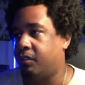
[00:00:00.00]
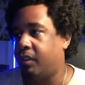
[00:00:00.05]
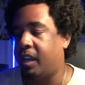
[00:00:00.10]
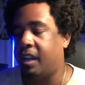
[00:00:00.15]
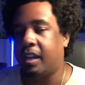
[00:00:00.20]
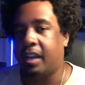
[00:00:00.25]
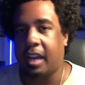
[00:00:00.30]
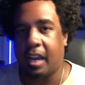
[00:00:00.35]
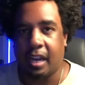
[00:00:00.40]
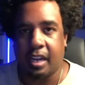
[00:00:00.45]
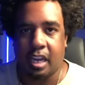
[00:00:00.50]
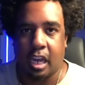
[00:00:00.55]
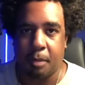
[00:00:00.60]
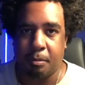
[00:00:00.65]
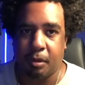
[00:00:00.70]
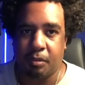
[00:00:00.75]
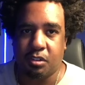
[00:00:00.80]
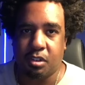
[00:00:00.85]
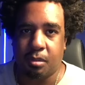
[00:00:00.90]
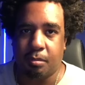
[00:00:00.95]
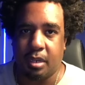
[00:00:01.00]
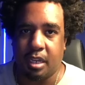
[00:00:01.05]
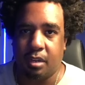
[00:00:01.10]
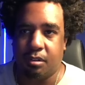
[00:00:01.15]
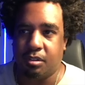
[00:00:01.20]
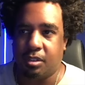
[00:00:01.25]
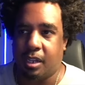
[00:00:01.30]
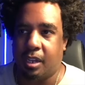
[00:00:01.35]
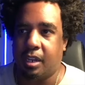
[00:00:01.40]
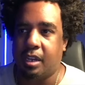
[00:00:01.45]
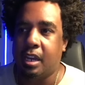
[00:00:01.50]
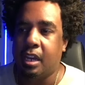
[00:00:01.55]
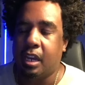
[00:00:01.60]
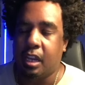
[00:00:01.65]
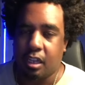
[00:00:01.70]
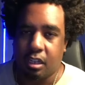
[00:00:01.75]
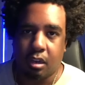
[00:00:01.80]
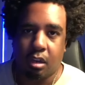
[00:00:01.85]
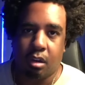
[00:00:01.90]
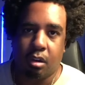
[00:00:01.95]
And a guy came up to me. He was like,
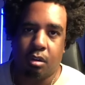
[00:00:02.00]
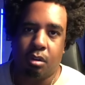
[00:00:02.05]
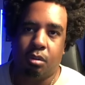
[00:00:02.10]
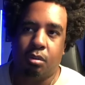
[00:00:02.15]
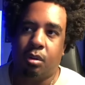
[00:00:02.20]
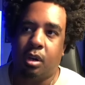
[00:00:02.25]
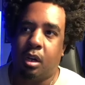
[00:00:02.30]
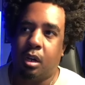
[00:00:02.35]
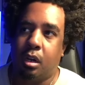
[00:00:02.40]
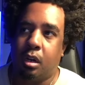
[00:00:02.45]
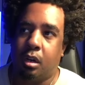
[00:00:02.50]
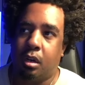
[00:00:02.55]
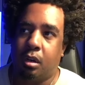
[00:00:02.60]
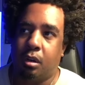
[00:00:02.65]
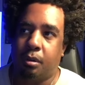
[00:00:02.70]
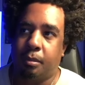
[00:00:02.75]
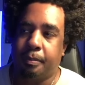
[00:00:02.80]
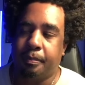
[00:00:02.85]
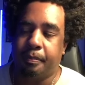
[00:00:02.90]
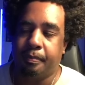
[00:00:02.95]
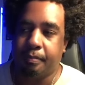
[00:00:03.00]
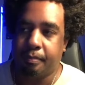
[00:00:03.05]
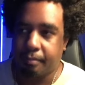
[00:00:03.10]
"Yo, um,